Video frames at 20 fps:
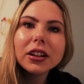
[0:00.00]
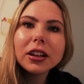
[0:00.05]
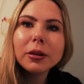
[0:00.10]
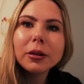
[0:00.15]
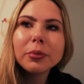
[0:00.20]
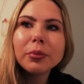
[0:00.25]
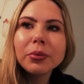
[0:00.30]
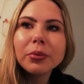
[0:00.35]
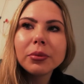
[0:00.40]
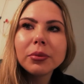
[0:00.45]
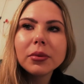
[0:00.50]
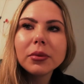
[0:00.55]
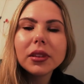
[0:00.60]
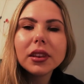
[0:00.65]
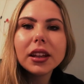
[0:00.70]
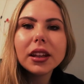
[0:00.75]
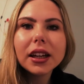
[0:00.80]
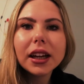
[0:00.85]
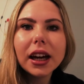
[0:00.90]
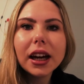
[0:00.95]
Um,
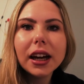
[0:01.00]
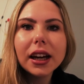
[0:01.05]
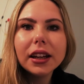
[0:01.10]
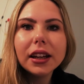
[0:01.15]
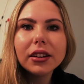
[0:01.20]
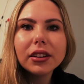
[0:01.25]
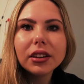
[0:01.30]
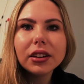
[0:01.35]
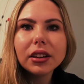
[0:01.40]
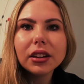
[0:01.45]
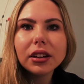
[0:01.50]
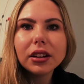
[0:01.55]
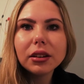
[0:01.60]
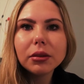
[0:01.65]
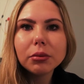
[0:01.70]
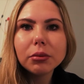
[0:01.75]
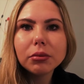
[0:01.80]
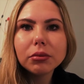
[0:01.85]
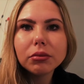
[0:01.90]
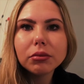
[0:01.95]
the guide
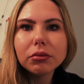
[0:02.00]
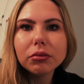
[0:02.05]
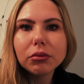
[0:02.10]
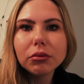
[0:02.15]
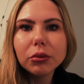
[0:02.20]
um,